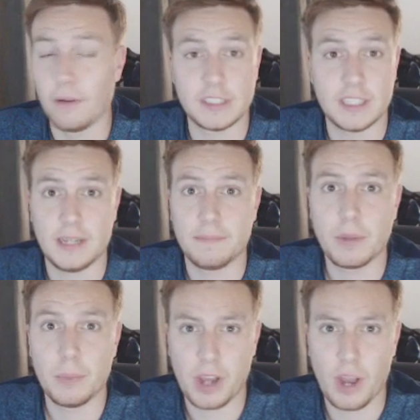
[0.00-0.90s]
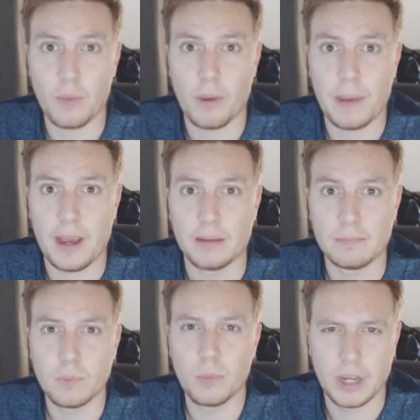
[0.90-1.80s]
But obviously, we're going one
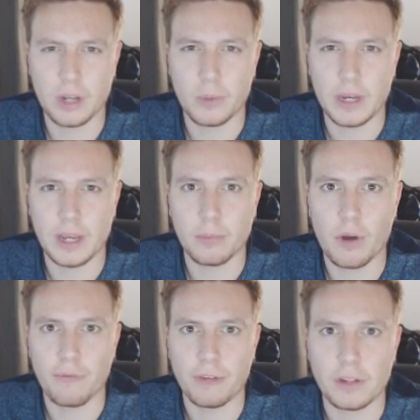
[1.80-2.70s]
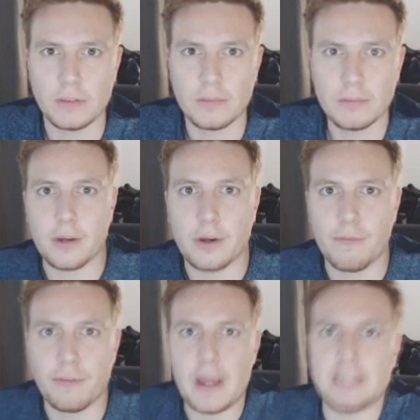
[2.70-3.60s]
better. We're going to win it, I'm confident. There you go,
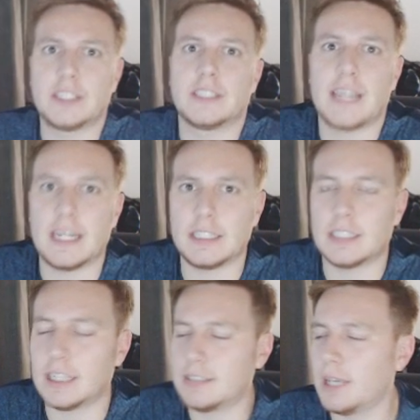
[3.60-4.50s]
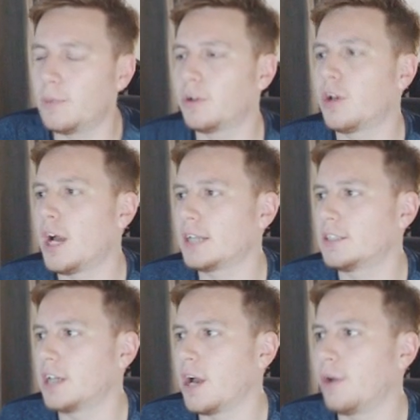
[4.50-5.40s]
confirmation. Tadic says he would
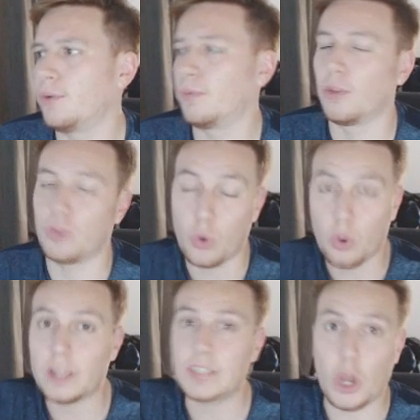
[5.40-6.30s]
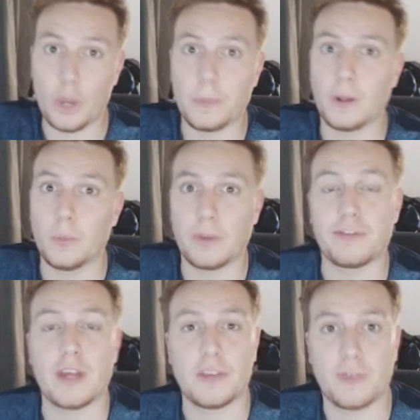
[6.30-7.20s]
like to go. The door is open.
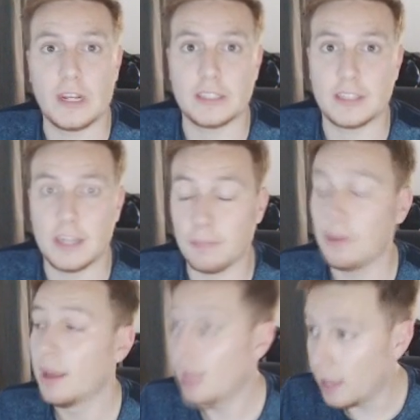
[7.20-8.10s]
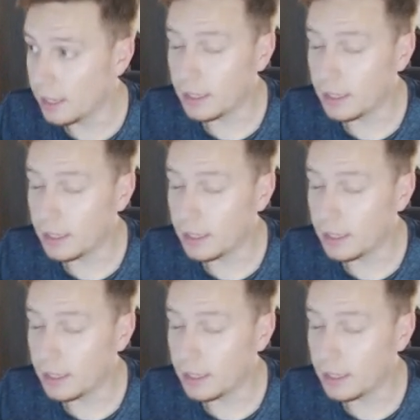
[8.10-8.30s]
We've transfer listed him.